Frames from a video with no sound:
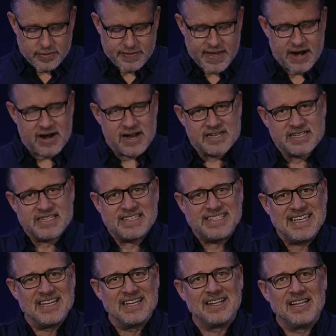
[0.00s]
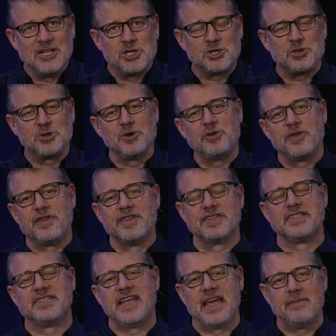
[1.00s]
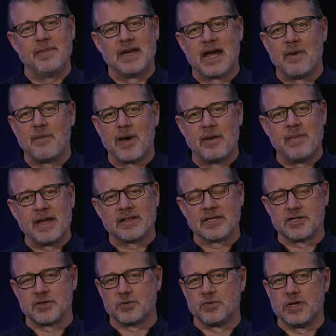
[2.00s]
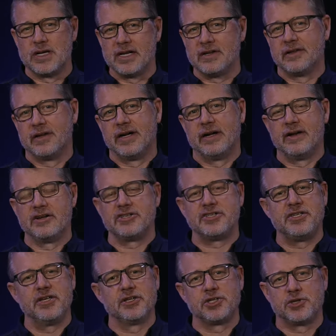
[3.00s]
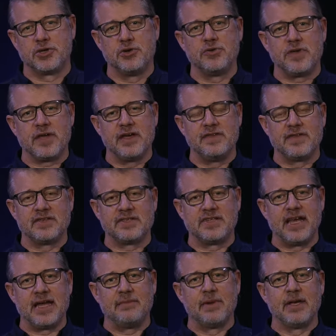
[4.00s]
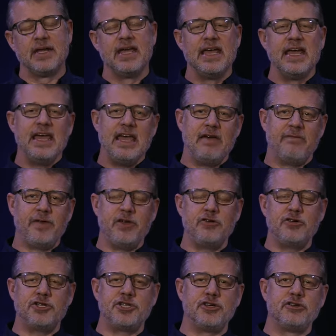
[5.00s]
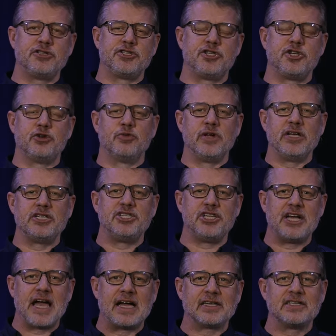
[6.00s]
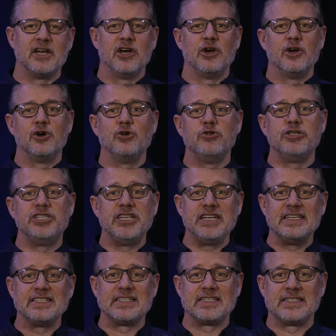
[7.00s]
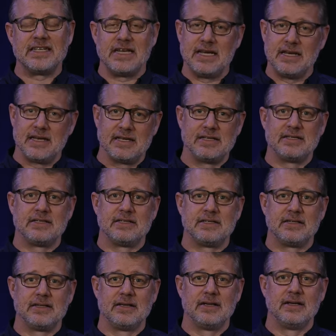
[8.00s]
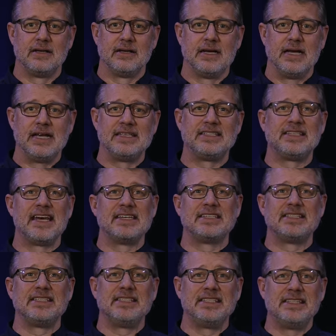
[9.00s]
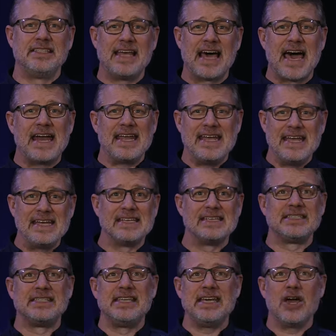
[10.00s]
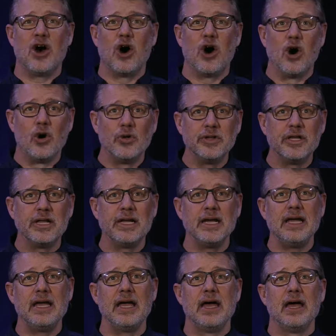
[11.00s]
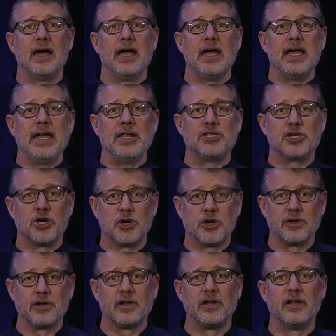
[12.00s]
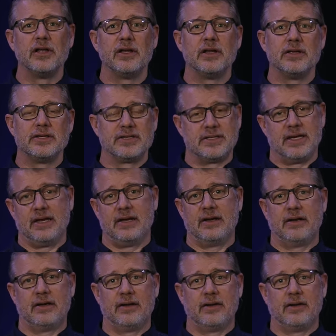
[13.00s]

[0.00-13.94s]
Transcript: There is still truth in the statement. I want to make this really clear. There's still truth in this statement. If you choose to reject who Jesus is, it says that is the only eternal sin.